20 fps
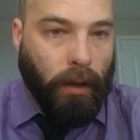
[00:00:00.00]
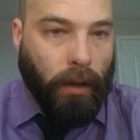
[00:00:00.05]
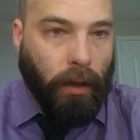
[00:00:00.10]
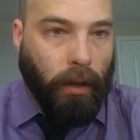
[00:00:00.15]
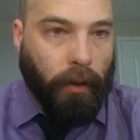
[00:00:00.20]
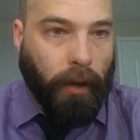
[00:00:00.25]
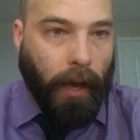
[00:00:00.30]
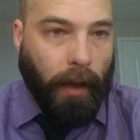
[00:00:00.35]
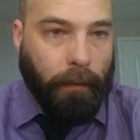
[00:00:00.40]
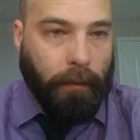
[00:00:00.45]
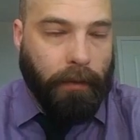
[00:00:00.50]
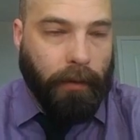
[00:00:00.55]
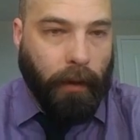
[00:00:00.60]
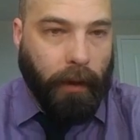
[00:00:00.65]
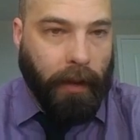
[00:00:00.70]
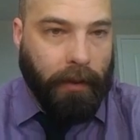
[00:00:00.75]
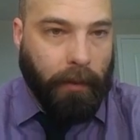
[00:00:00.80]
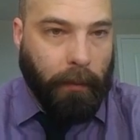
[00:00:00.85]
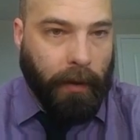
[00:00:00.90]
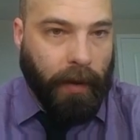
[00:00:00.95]
Okay, so I
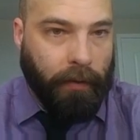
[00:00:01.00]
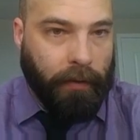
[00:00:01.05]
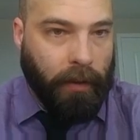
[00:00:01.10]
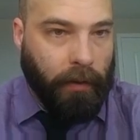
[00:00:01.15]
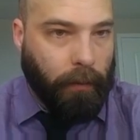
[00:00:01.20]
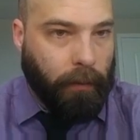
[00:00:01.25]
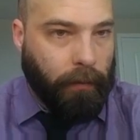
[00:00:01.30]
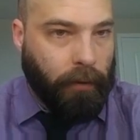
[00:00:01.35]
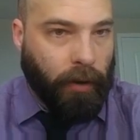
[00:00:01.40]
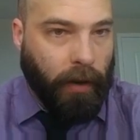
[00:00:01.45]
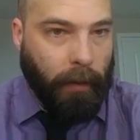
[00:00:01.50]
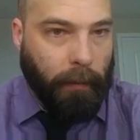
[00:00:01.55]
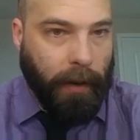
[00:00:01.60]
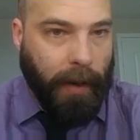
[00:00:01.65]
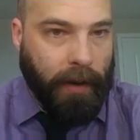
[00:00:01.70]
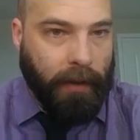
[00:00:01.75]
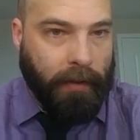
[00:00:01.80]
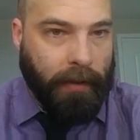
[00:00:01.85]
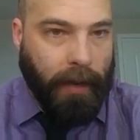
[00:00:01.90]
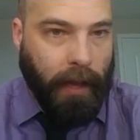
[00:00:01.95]
guess I'm gonna have to try to
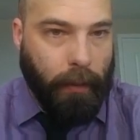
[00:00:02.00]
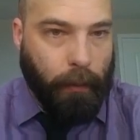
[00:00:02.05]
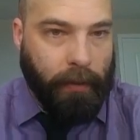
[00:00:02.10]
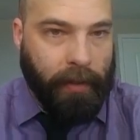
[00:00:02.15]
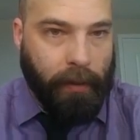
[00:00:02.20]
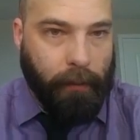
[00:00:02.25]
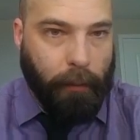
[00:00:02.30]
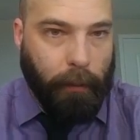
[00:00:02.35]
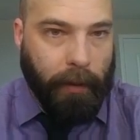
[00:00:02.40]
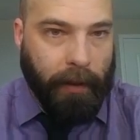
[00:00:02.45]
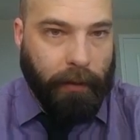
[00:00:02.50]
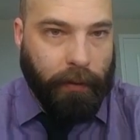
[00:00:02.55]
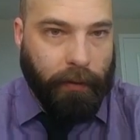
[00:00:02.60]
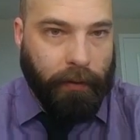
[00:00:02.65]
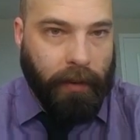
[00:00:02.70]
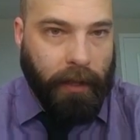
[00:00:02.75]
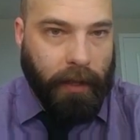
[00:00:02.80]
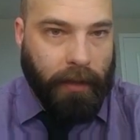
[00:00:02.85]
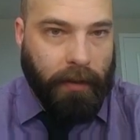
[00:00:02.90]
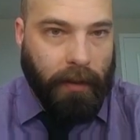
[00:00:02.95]
band it together with everybody's
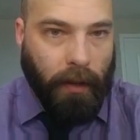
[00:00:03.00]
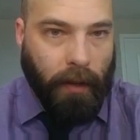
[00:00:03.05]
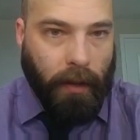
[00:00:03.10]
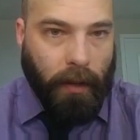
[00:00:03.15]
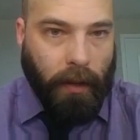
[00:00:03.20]
fleet.